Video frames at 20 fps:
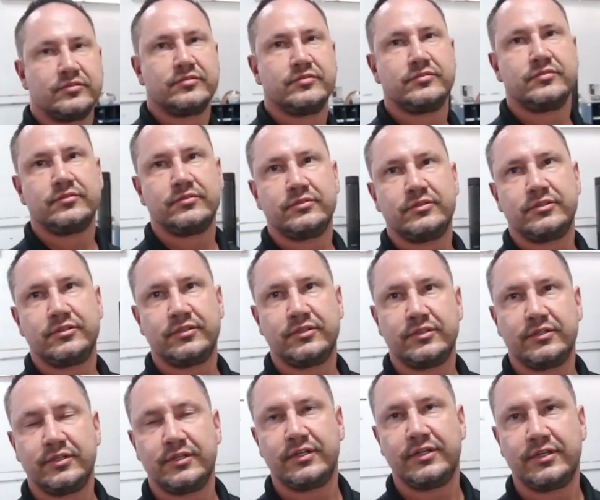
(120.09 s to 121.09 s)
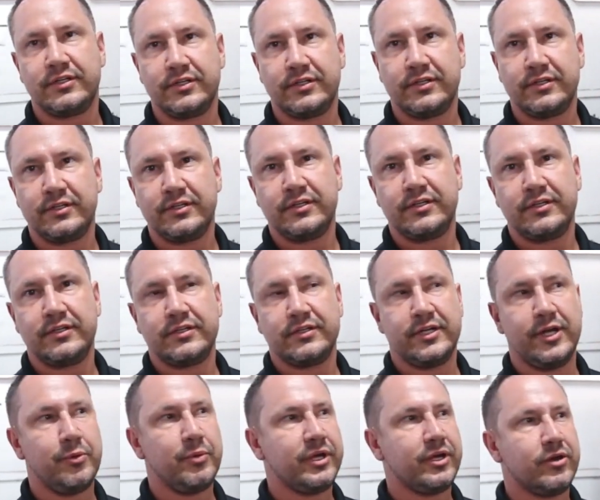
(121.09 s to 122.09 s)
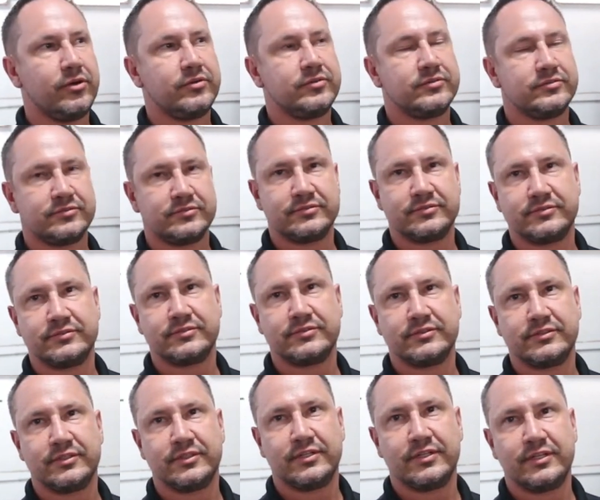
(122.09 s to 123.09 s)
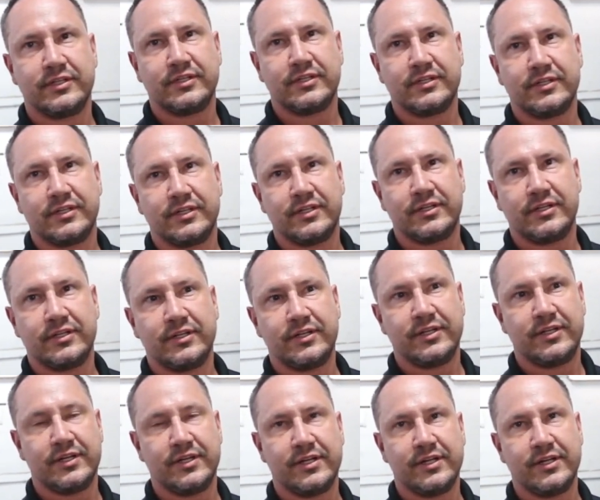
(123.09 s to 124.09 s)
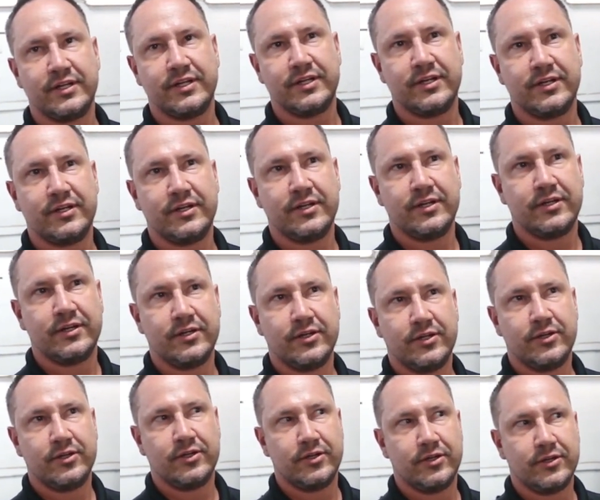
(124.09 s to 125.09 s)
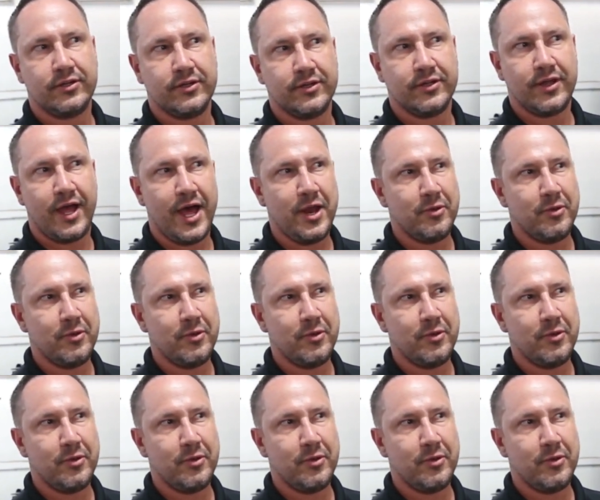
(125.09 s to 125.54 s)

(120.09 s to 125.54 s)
low-key feel like you are micromanaging their work? Huh?